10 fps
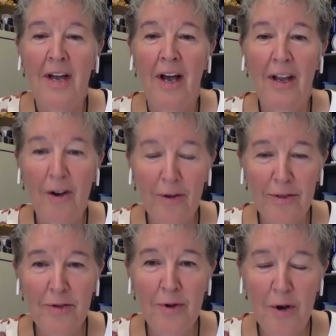I
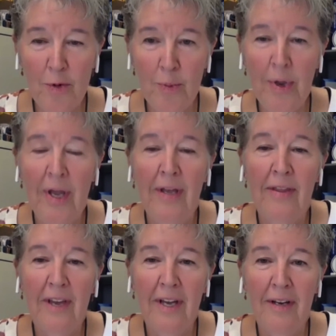also hope
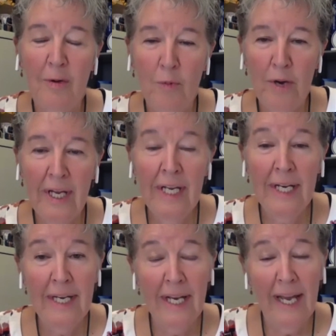that we
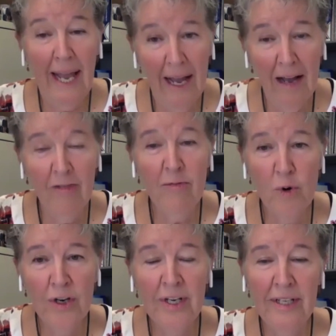can have
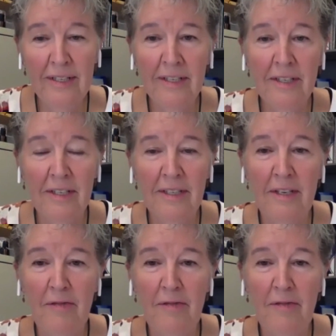more consistency.